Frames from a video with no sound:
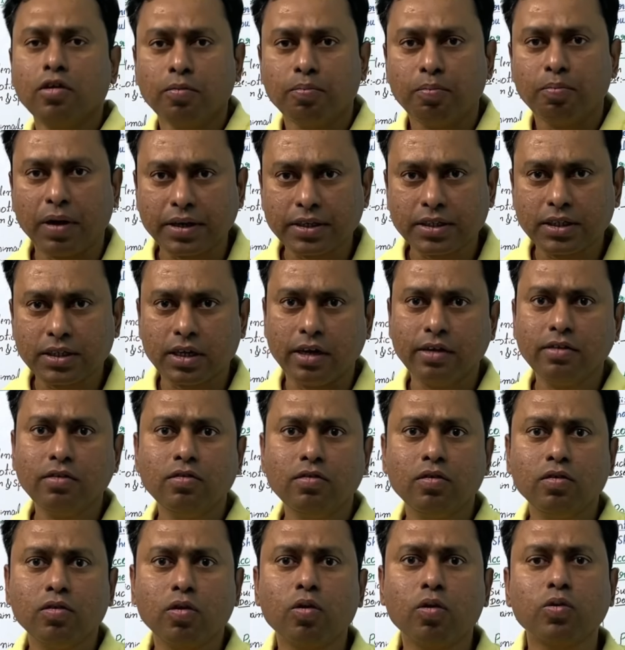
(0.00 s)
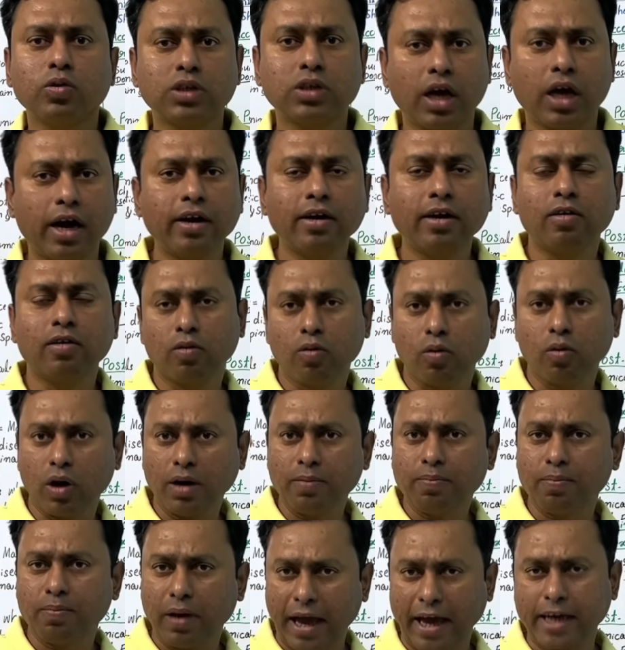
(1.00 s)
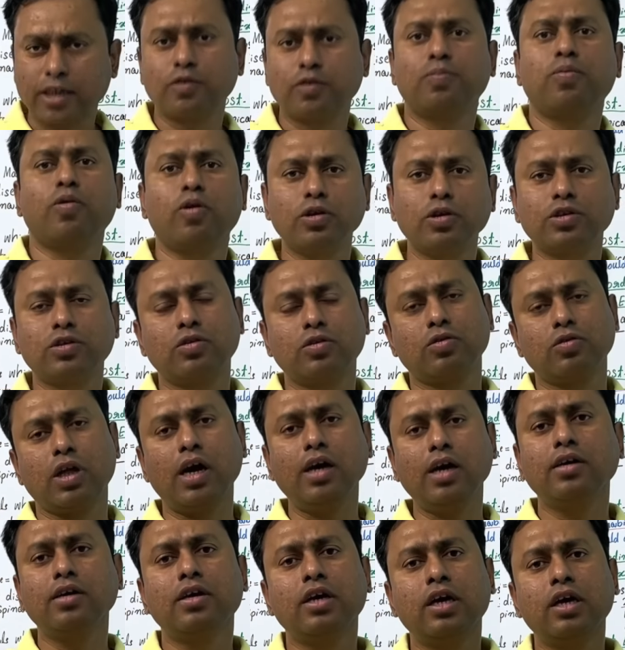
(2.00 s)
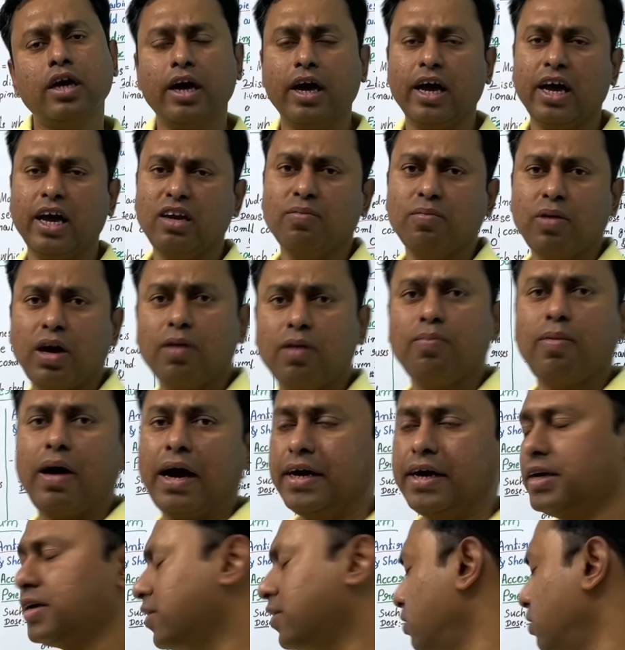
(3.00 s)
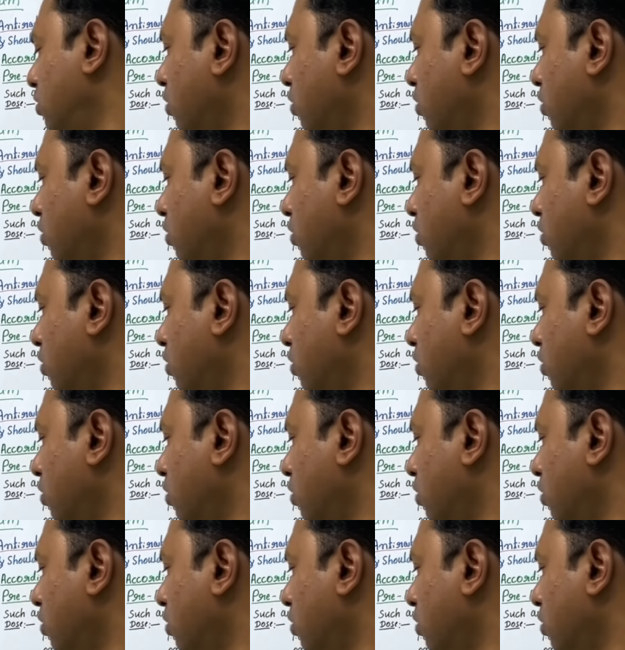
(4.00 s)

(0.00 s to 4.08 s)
person who are exposed to the animal bite.